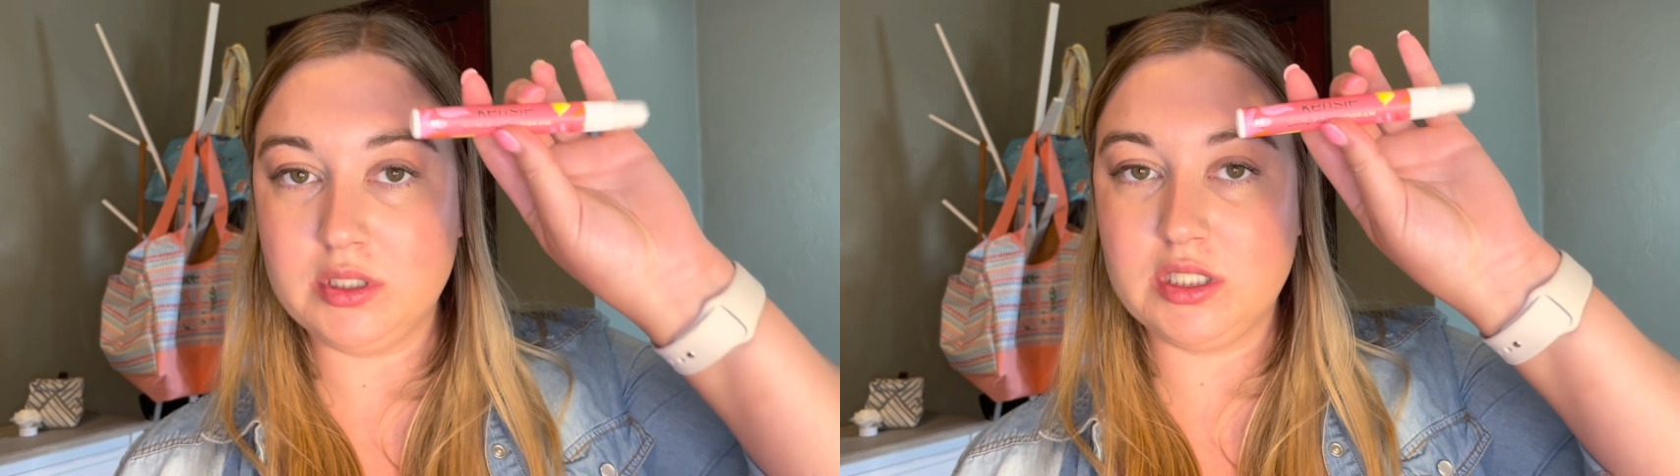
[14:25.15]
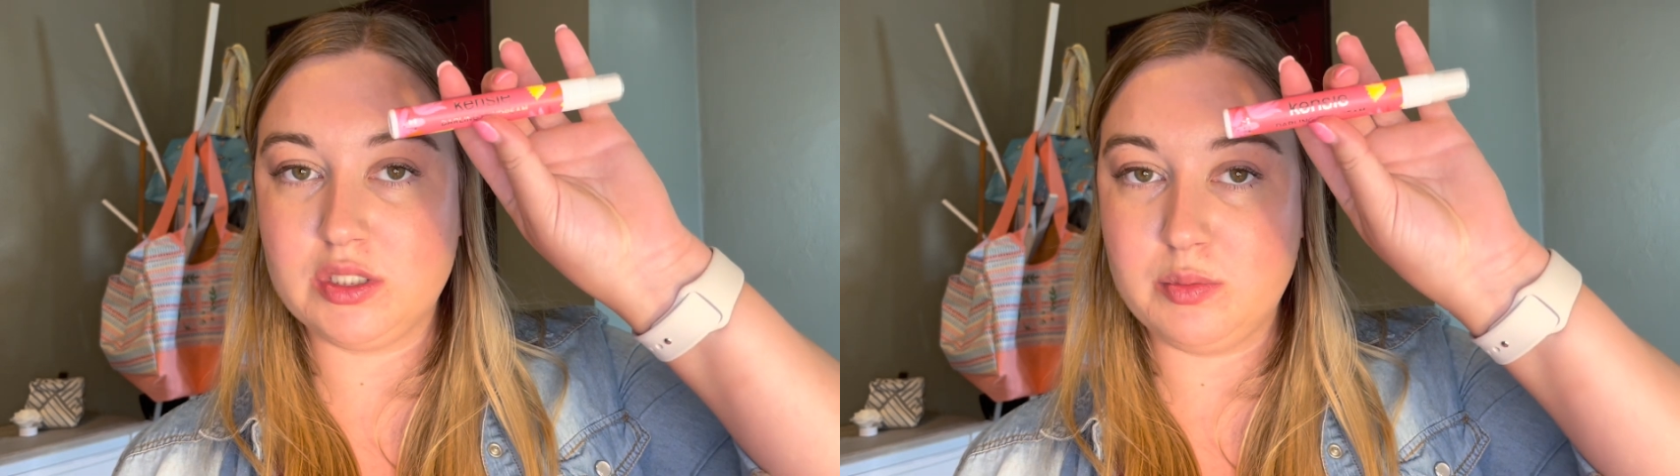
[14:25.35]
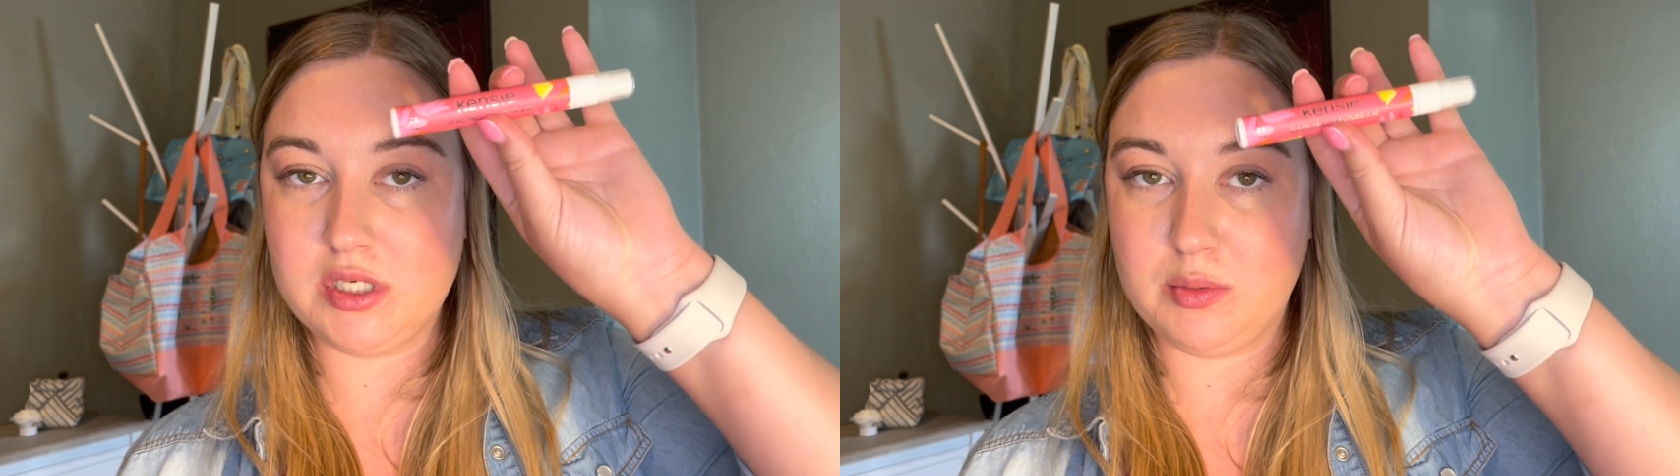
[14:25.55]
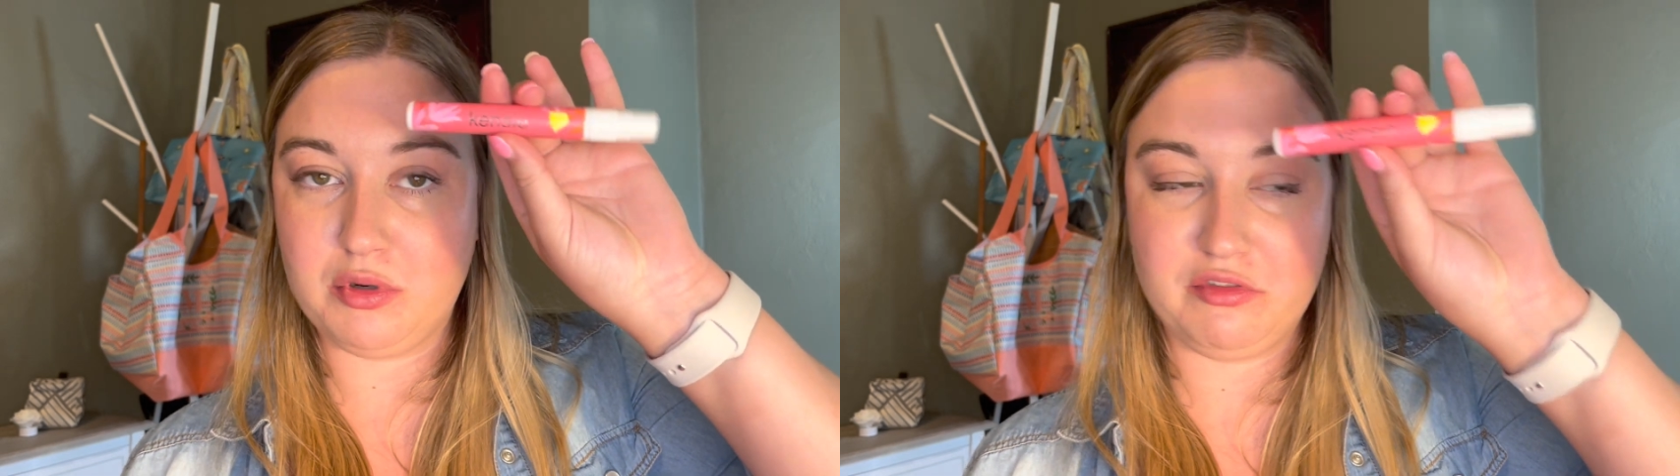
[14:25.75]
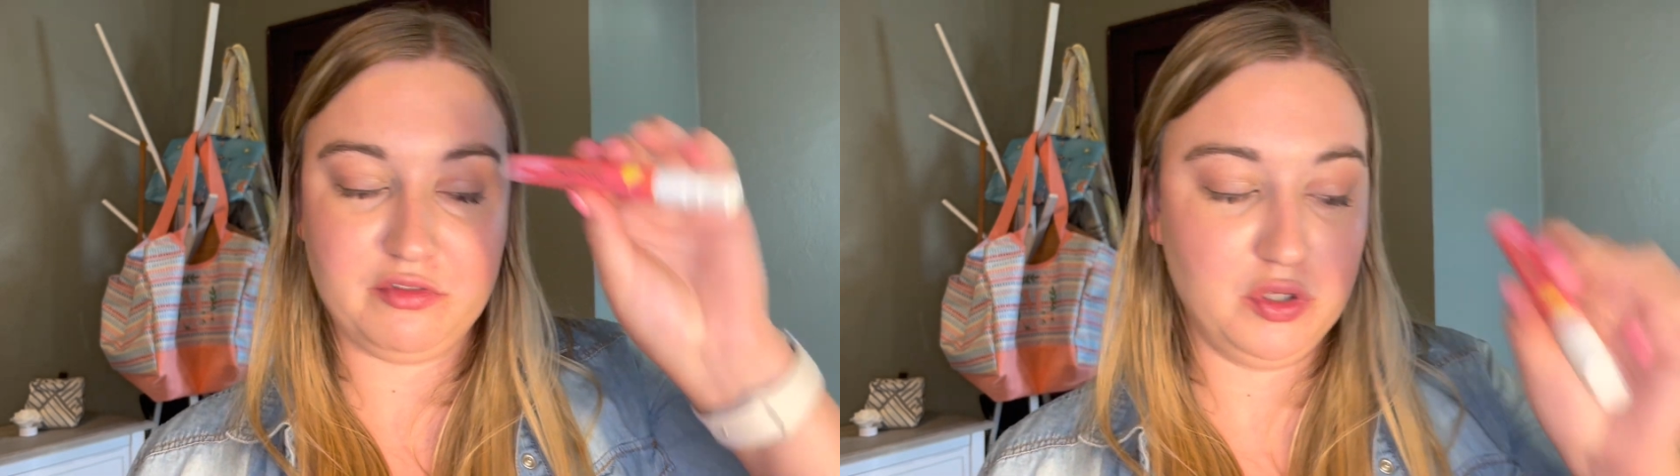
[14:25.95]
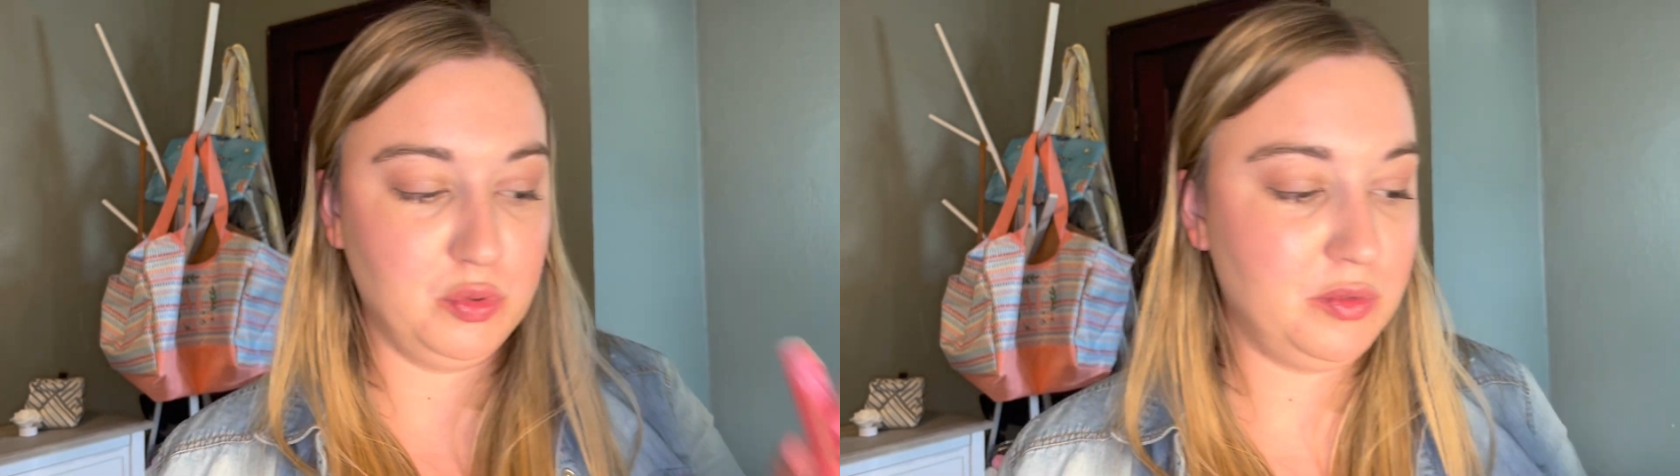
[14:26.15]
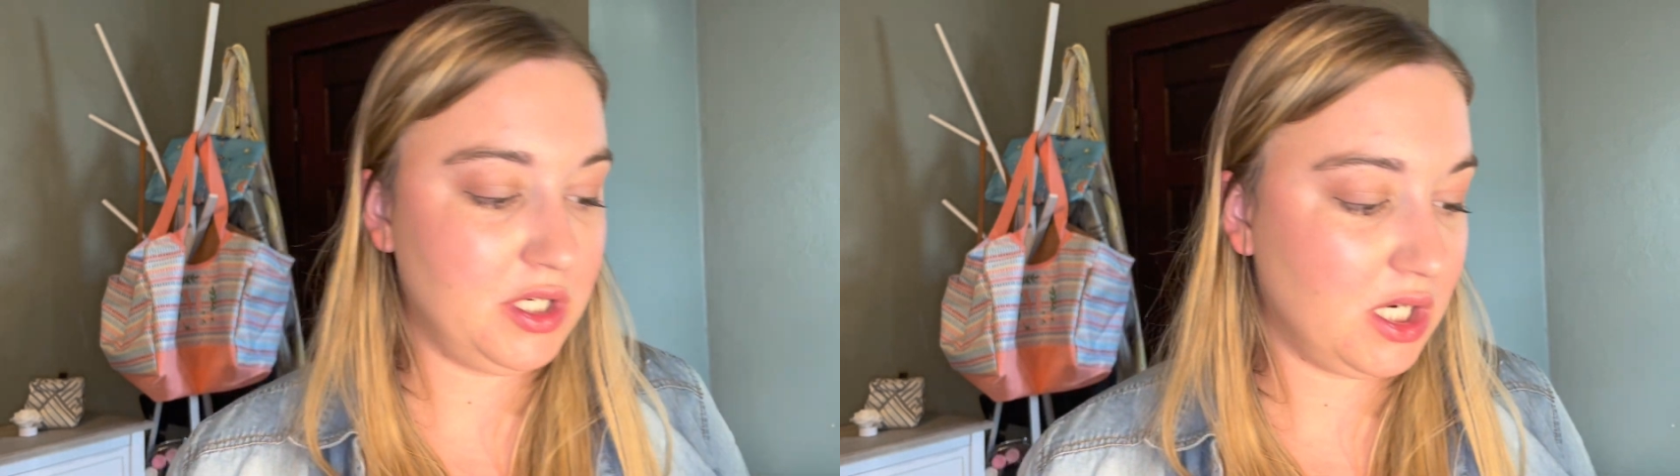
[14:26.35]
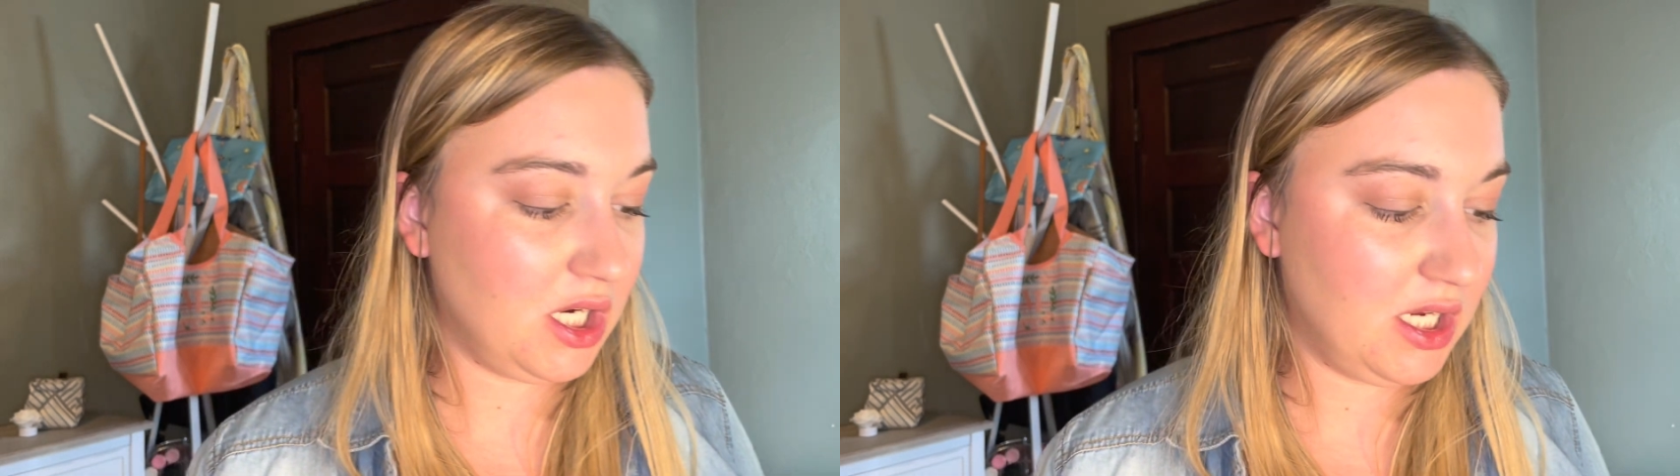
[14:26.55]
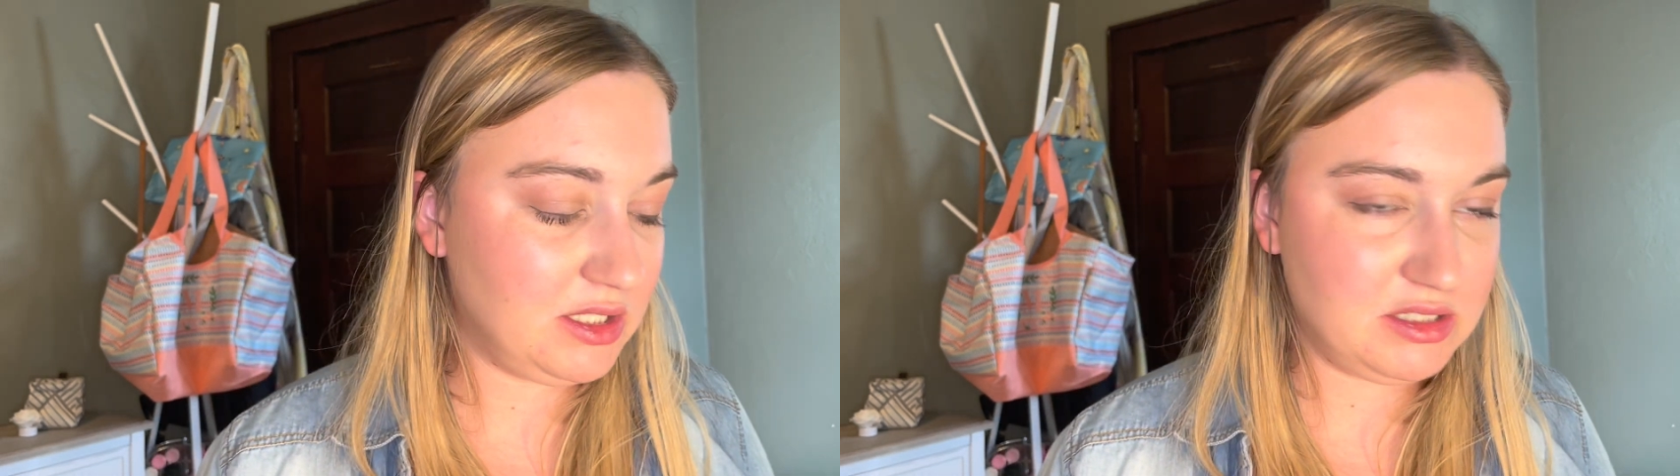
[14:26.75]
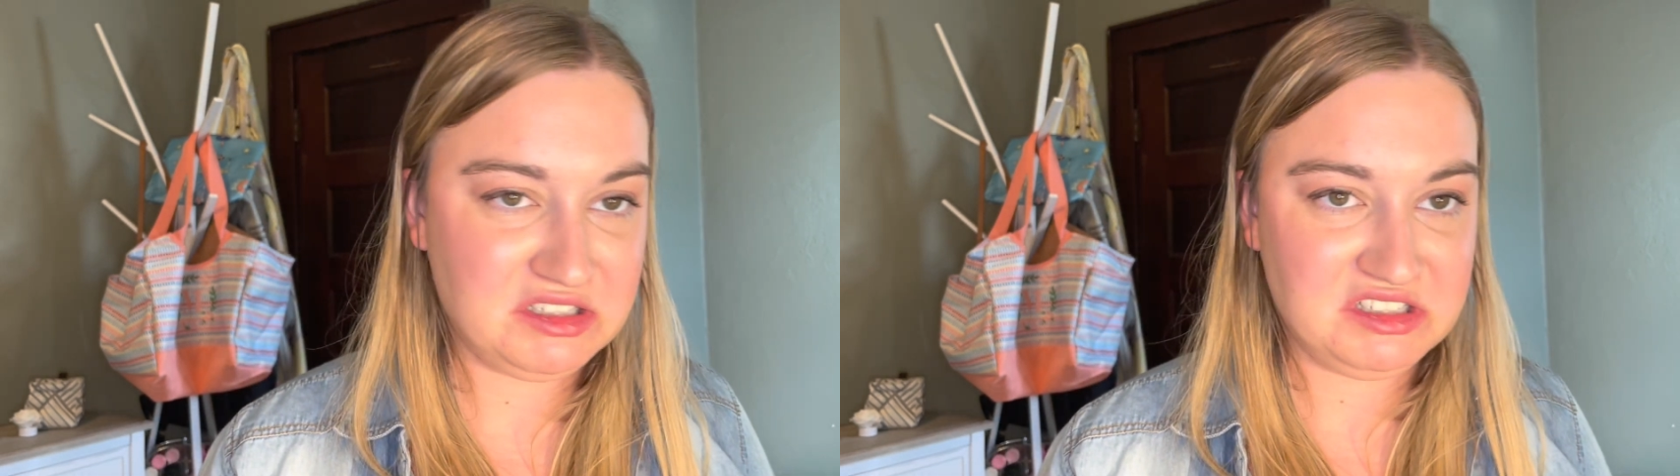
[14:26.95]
little mini perfume that I got,